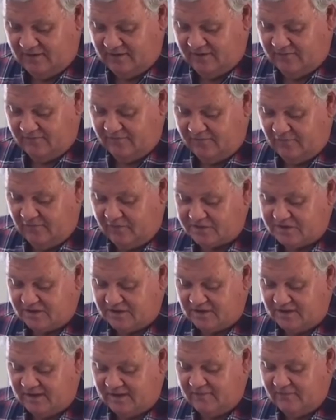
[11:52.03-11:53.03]

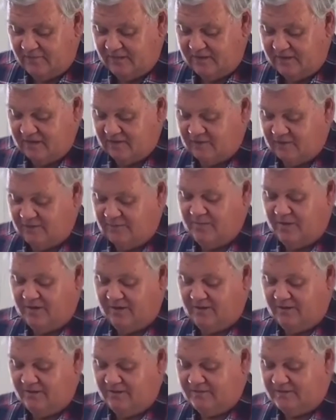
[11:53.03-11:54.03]
Fortunately, we can
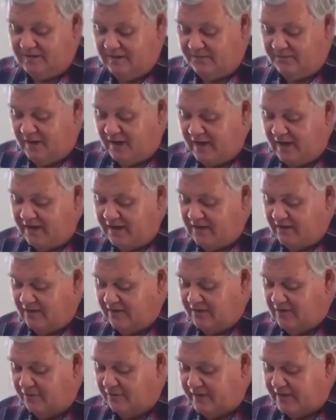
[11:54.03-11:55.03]
depend
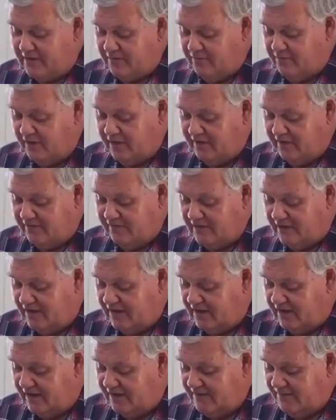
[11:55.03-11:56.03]
on the written word of
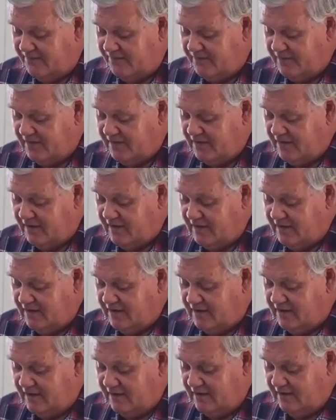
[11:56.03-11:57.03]
God.
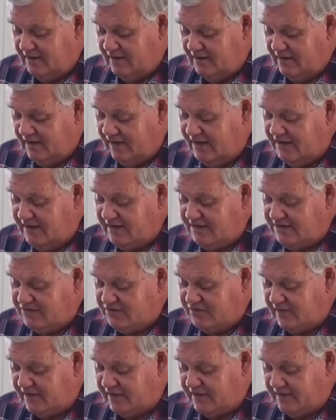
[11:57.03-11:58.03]
It is
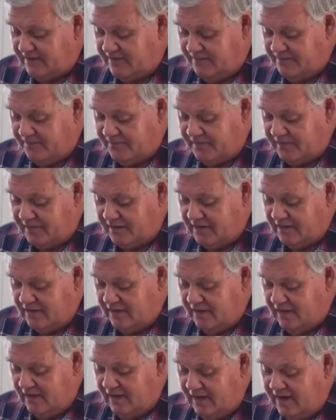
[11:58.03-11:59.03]
written,
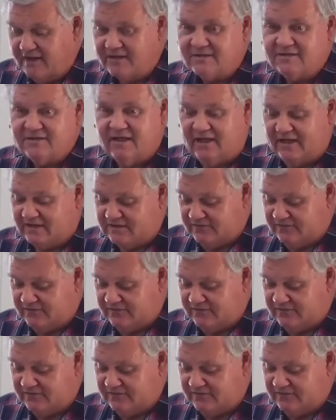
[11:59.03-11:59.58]
and it stands